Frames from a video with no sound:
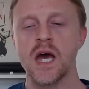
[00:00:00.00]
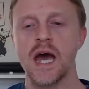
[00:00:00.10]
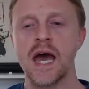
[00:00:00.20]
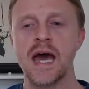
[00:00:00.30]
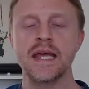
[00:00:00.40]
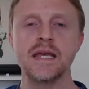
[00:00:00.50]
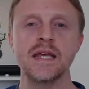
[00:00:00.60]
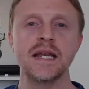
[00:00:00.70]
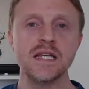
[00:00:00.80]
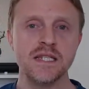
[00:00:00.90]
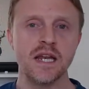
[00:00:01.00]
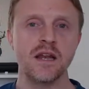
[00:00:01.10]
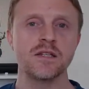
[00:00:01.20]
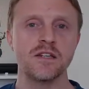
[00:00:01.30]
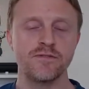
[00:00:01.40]
And he enlisted in
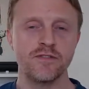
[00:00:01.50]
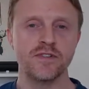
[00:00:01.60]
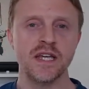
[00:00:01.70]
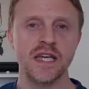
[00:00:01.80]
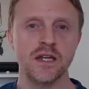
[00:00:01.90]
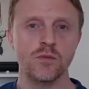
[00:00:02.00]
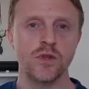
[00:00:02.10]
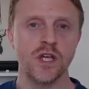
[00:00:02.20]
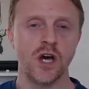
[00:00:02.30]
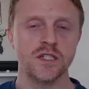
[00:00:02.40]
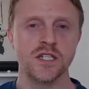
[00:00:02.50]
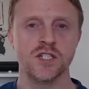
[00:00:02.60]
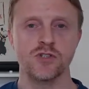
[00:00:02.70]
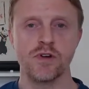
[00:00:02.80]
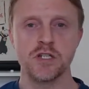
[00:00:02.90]
1915 with the
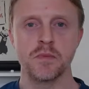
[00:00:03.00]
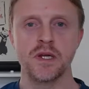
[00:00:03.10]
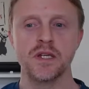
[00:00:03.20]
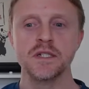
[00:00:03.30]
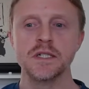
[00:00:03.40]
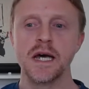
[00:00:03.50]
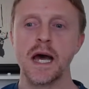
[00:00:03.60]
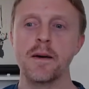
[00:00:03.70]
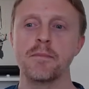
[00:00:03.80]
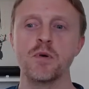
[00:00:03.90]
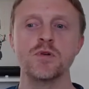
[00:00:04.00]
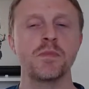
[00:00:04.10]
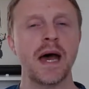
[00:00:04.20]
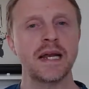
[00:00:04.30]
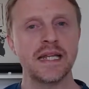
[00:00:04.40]
Artists' Regiment, but was
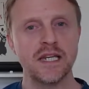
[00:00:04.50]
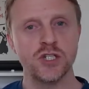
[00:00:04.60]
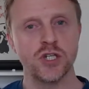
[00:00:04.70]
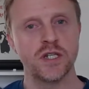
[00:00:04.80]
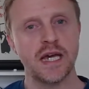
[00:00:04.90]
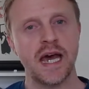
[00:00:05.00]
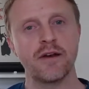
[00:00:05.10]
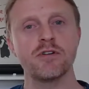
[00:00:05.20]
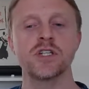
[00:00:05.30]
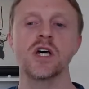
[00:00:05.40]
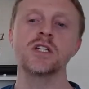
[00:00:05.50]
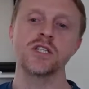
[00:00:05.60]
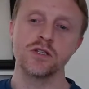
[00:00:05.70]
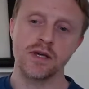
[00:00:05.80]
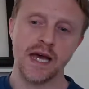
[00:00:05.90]
badly injured and returned to
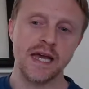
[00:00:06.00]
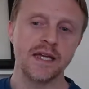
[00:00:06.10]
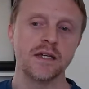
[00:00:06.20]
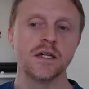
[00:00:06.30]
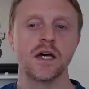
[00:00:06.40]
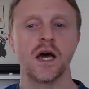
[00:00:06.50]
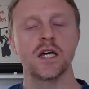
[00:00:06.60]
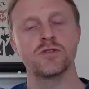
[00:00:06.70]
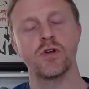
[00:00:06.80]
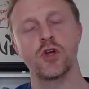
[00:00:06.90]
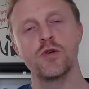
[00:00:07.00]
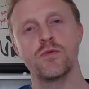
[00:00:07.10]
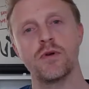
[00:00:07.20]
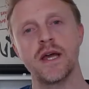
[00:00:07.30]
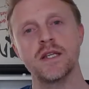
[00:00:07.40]
the UK to
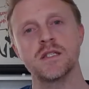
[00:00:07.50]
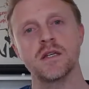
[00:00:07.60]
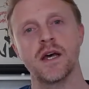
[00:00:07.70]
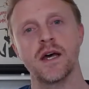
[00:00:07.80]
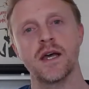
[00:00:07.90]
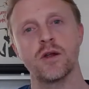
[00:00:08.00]
recuperate in a